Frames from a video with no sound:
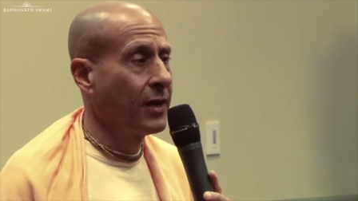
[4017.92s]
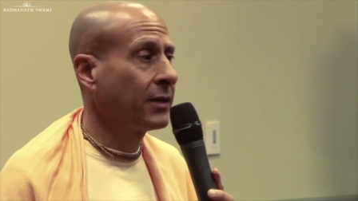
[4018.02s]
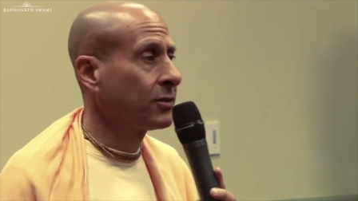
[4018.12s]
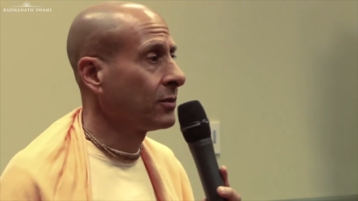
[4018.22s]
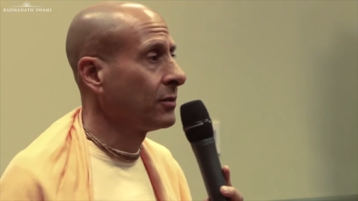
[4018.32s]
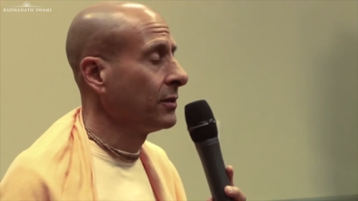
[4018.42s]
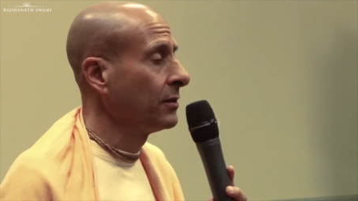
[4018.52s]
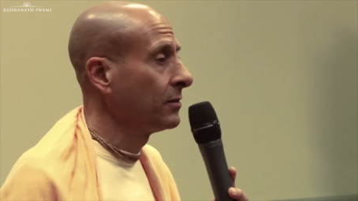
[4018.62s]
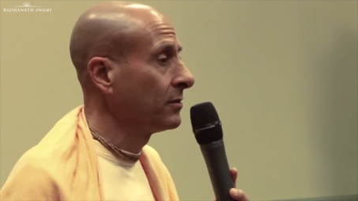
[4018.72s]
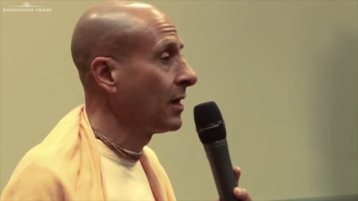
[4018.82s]

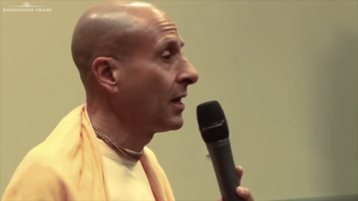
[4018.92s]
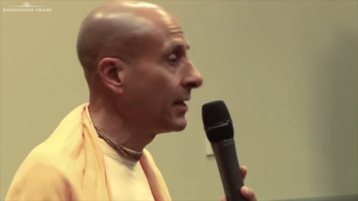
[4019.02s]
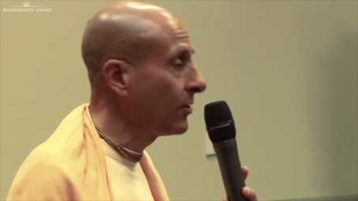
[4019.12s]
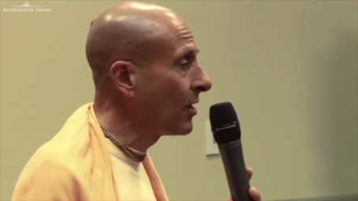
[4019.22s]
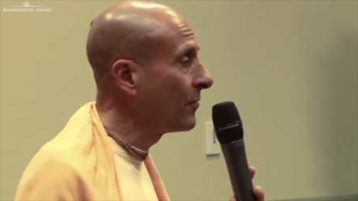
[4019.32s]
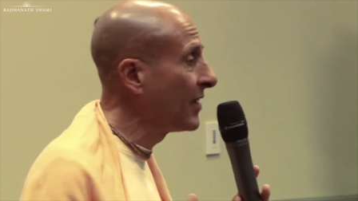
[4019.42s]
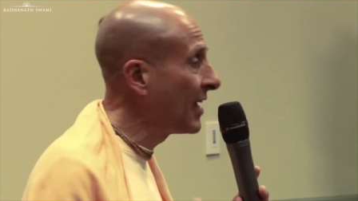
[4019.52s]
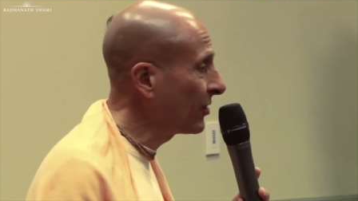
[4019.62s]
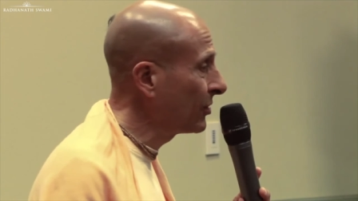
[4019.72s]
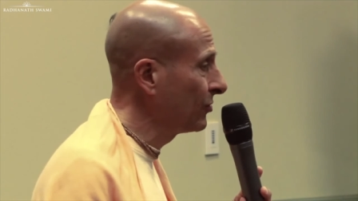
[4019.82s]
Actually, the higher our
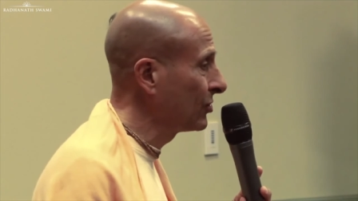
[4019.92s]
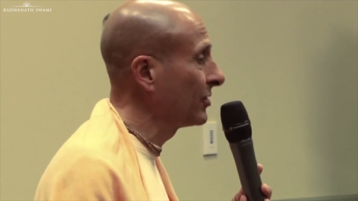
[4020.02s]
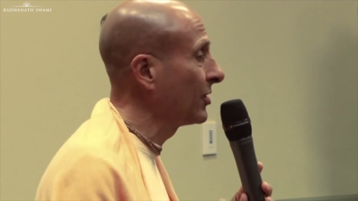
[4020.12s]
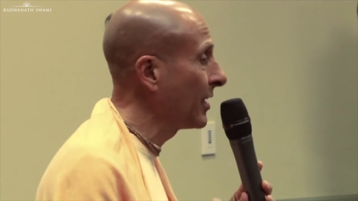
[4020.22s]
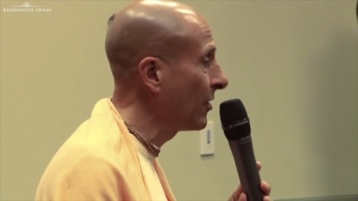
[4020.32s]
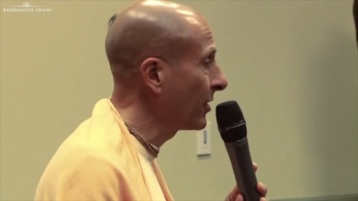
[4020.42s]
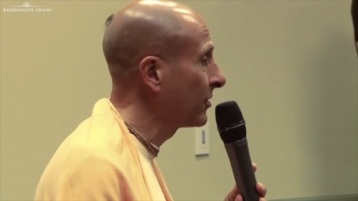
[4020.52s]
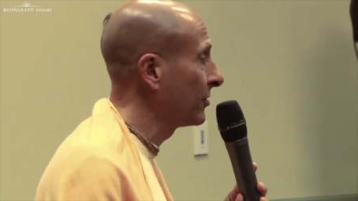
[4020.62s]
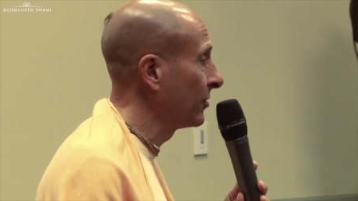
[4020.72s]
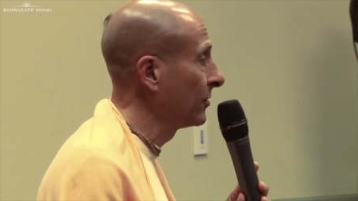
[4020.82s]
values and
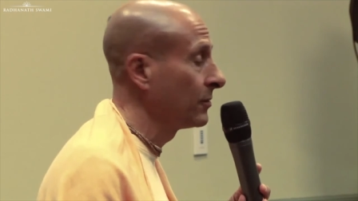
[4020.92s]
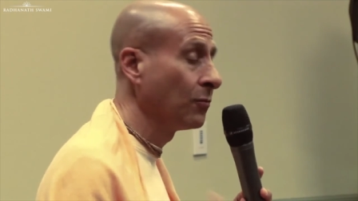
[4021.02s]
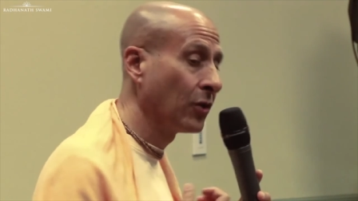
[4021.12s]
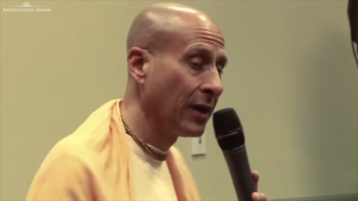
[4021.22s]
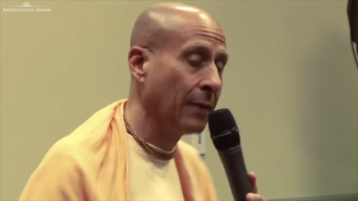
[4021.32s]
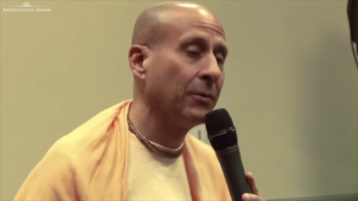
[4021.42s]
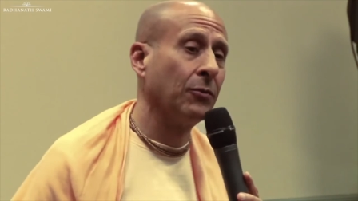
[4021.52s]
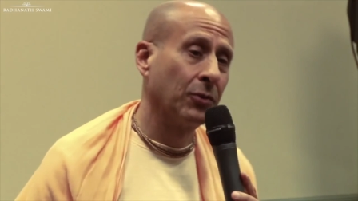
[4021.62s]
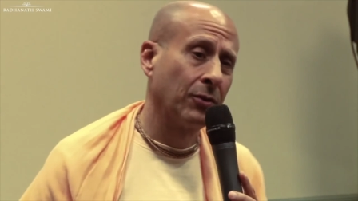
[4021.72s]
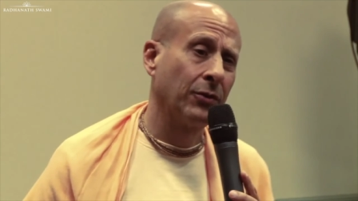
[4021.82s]
character, the more
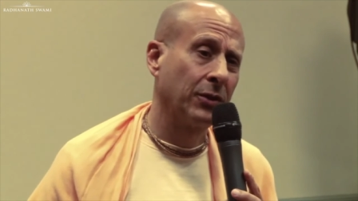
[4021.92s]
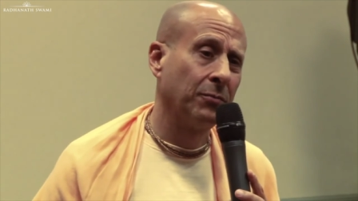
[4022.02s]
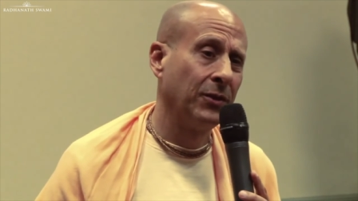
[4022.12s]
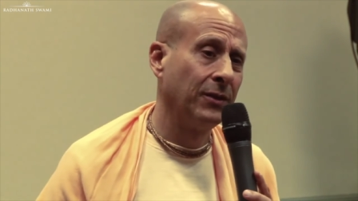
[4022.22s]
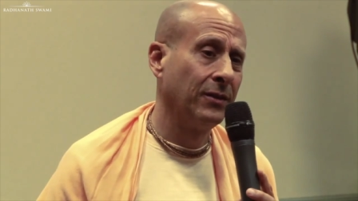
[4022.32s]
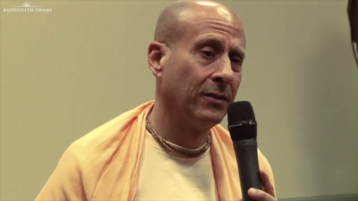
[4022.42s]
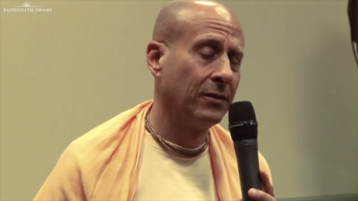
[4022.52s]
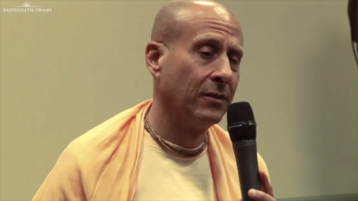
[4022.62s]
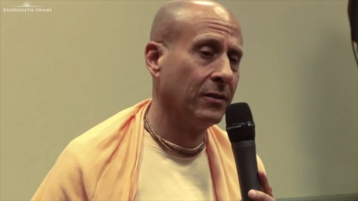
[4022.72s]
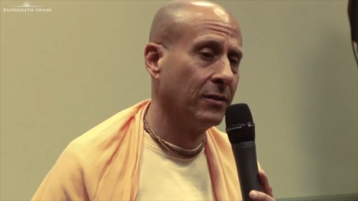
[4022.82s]
happy we're going to be.
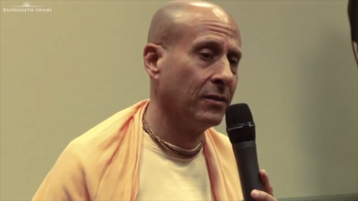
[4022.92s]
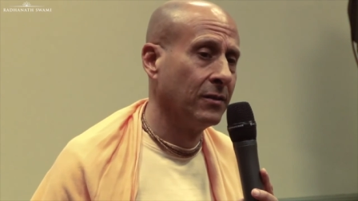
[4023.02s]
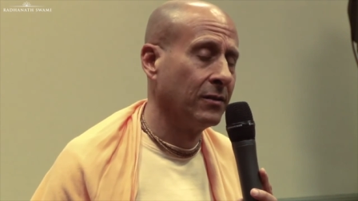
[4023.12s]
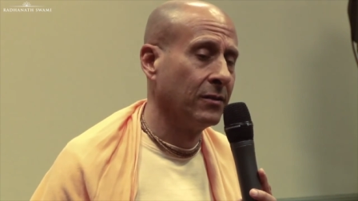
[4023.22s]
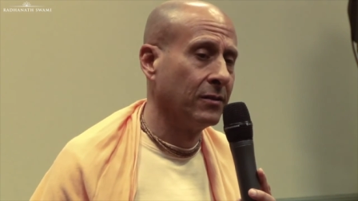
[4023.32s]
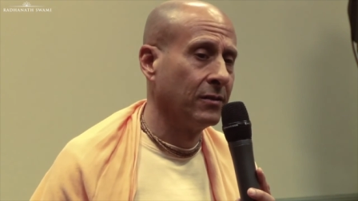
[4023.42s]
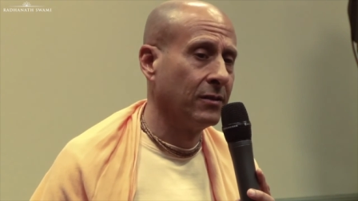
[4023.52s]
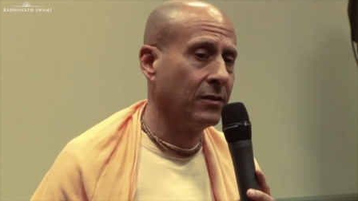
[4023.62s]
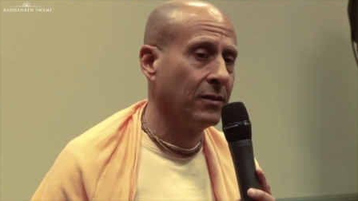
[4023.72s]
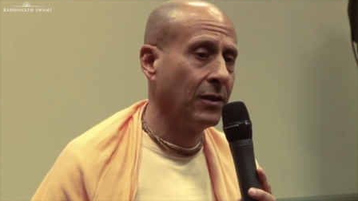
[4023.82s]

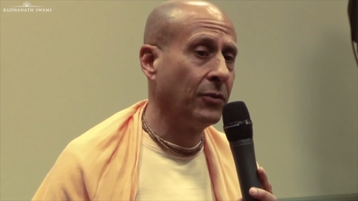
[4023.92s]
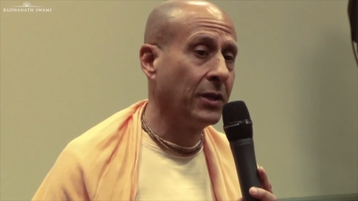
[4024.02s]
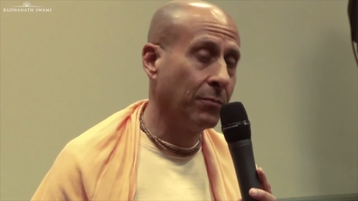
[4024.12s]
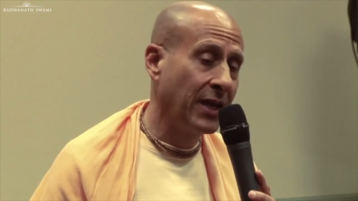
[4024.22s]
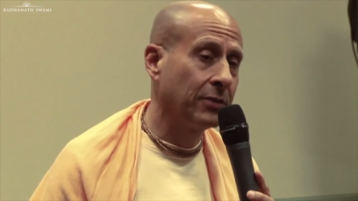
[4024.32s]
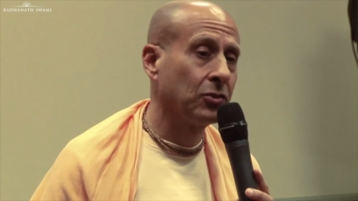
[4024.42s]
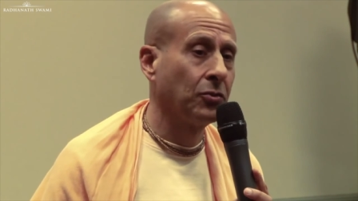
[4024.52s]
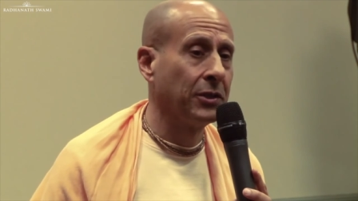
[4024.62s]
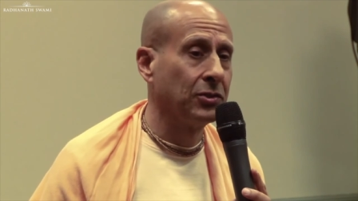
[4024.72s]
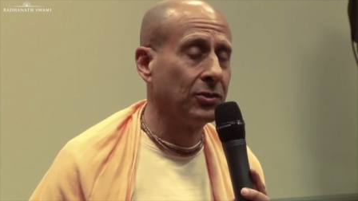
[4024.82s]
And we can make
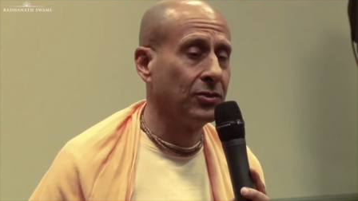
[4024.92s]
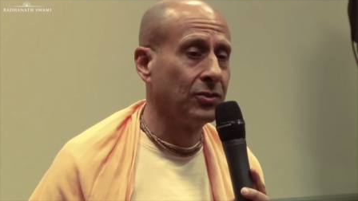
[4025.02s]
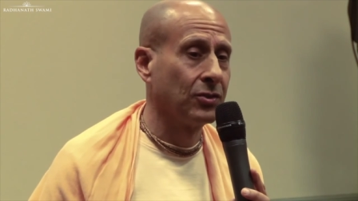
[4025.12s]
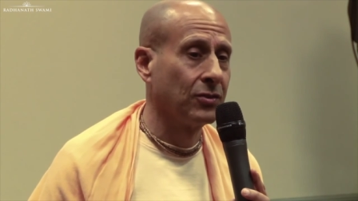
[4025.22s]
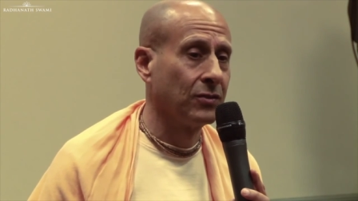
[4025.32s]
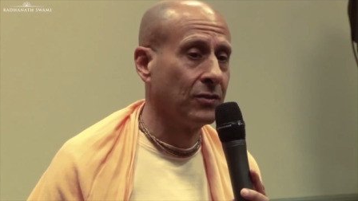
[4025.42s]
choices